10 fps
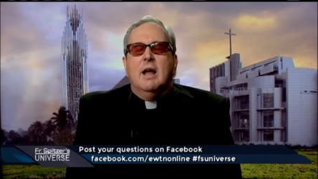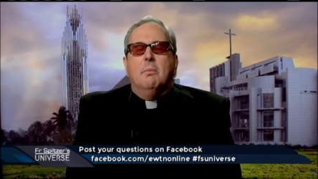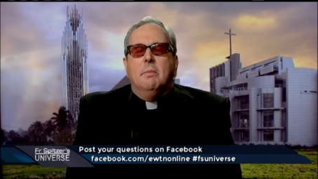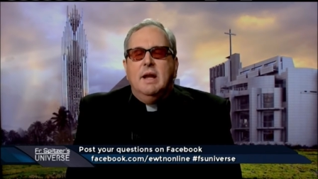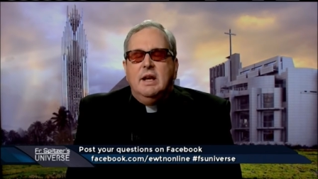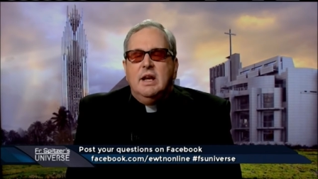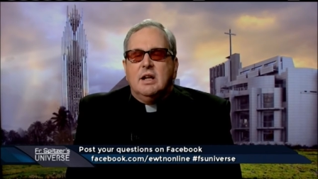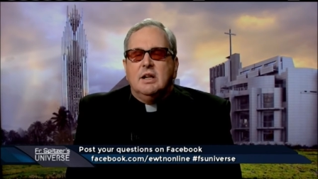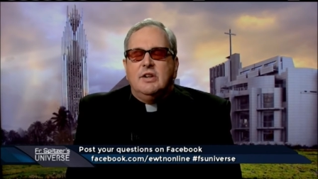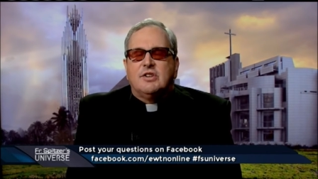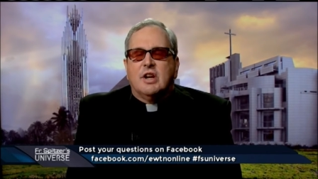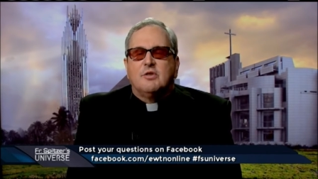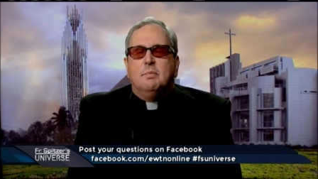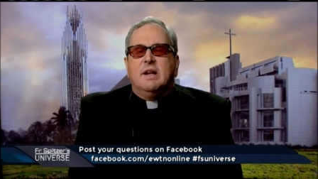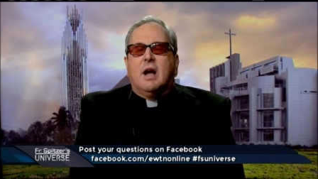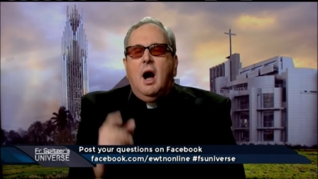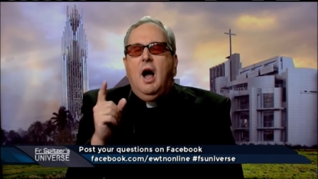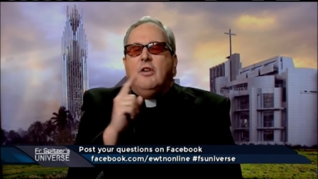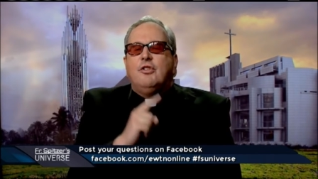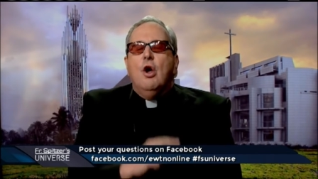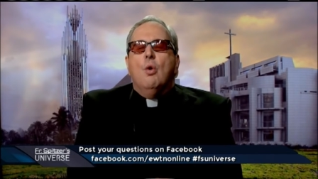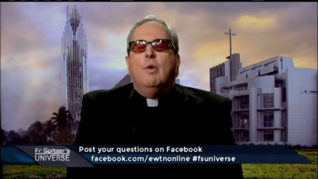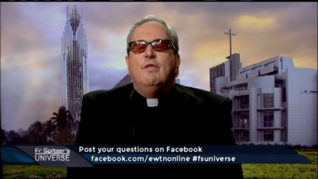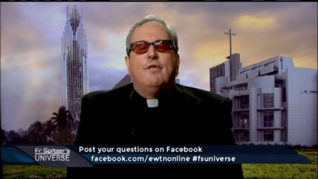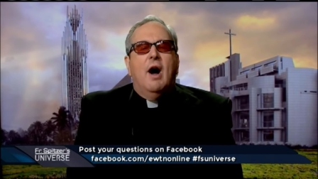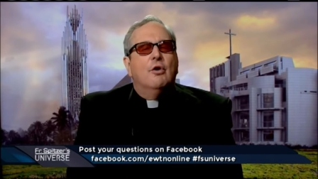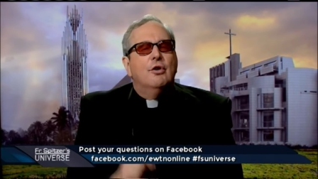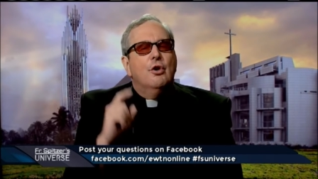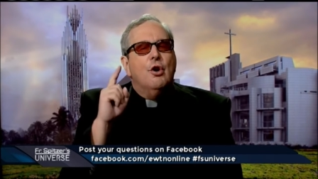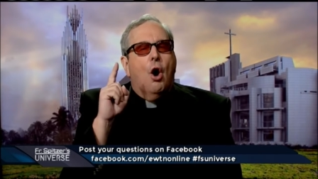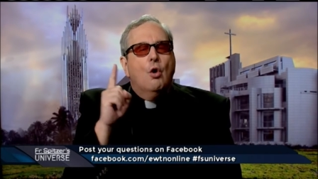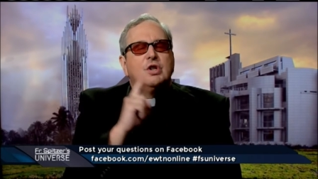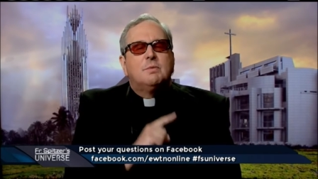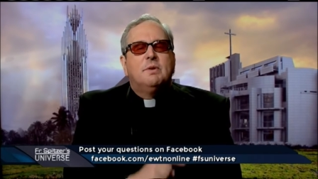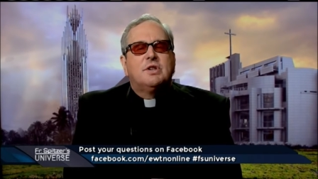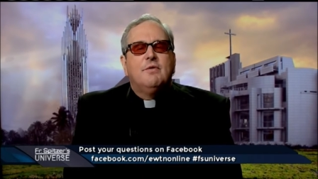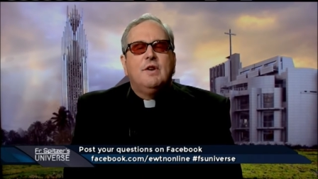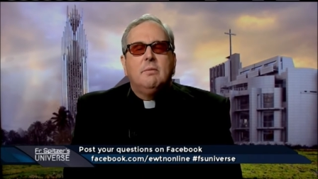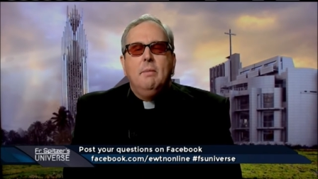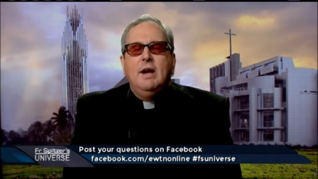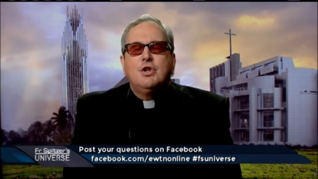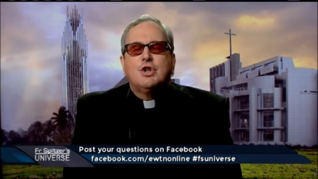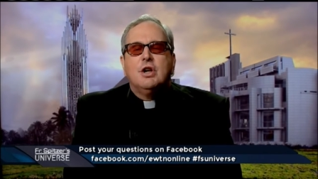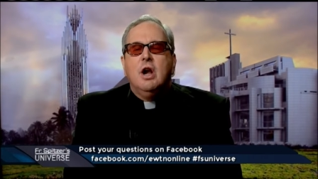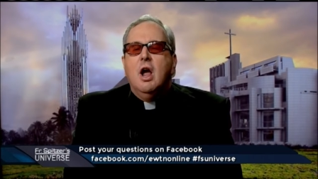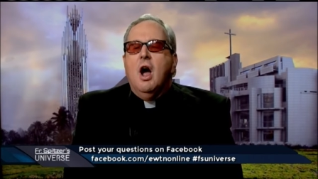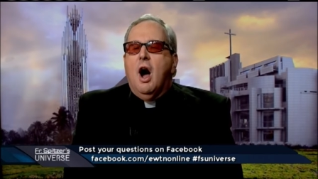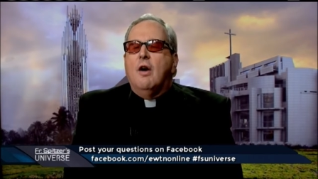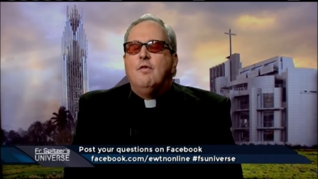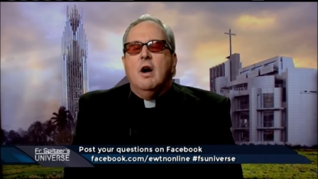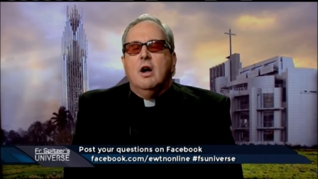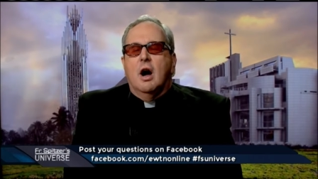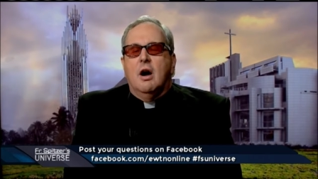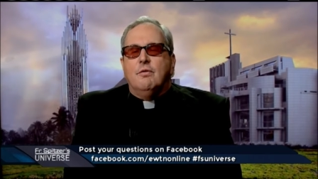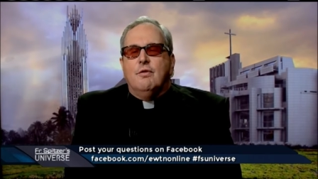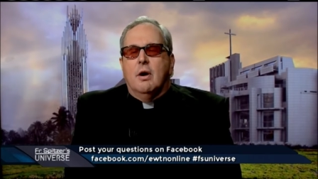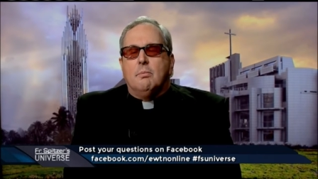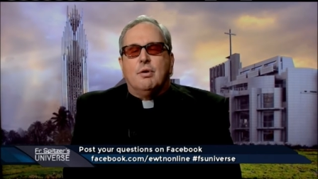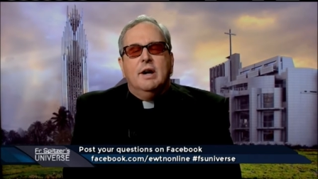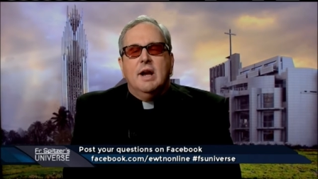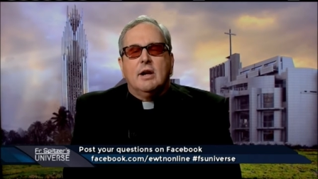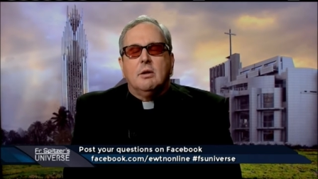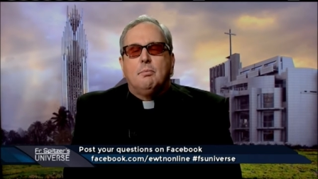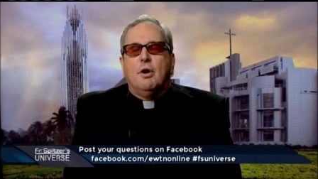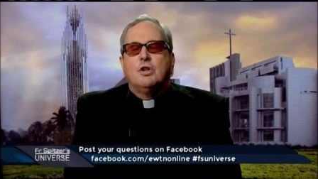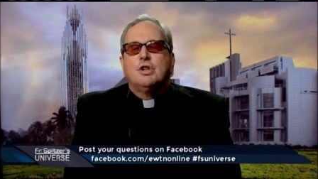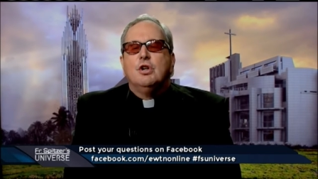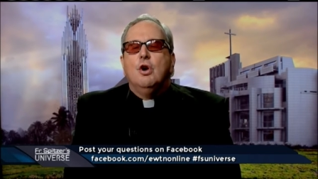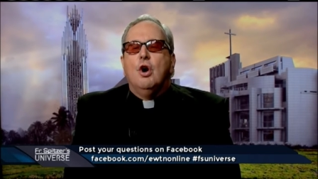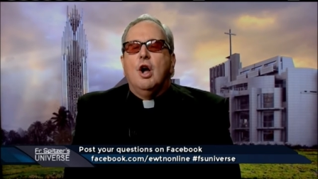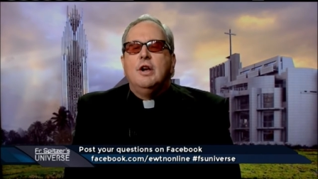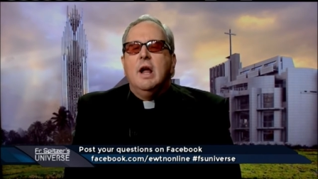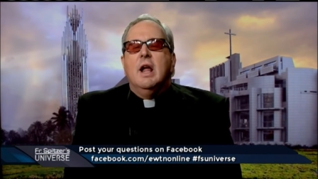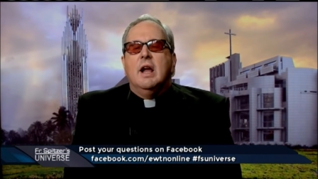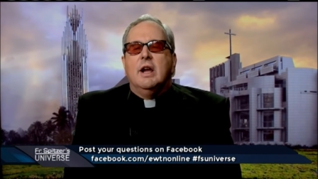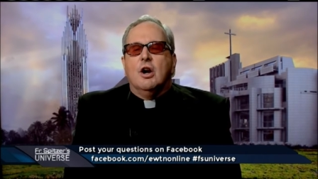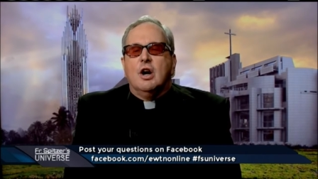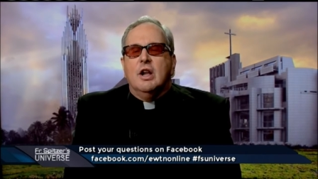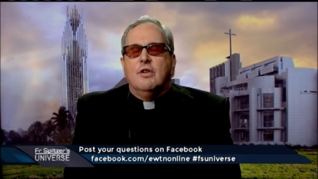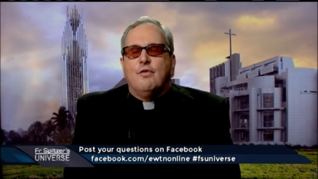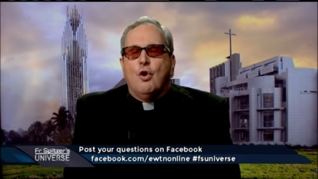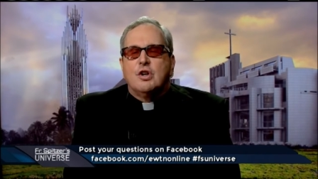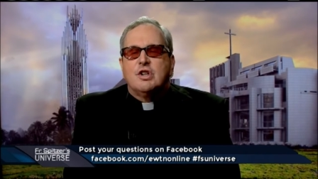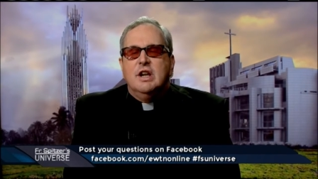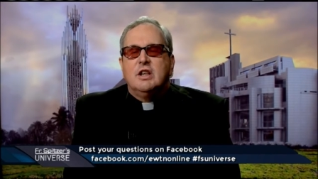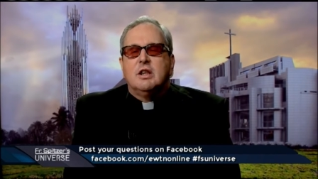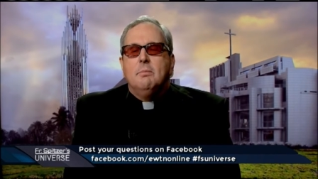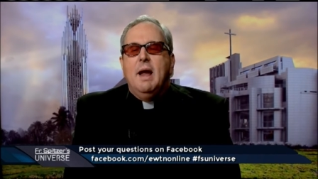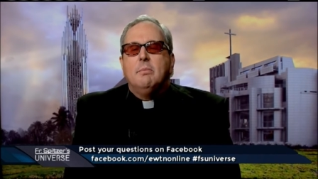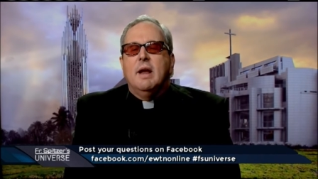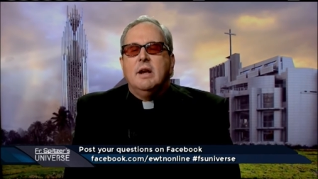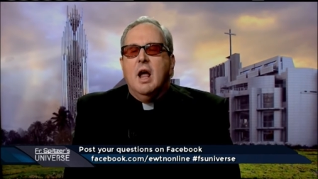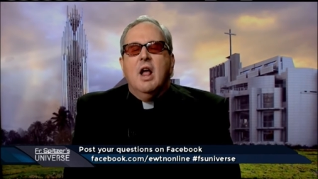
immediately says, because we found no specific mention of uh, prenatal personhood here in the 14th Amendment,